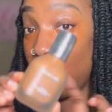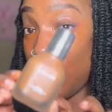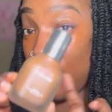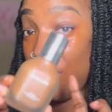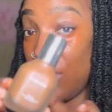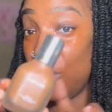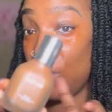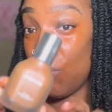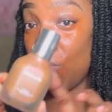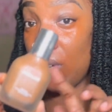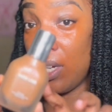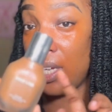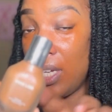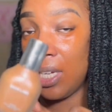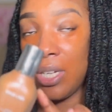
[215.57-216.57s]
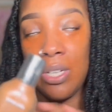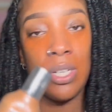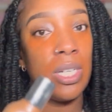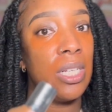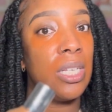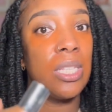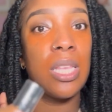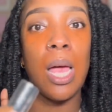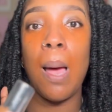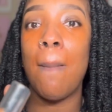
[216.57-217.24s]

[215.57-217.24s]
foundation right here is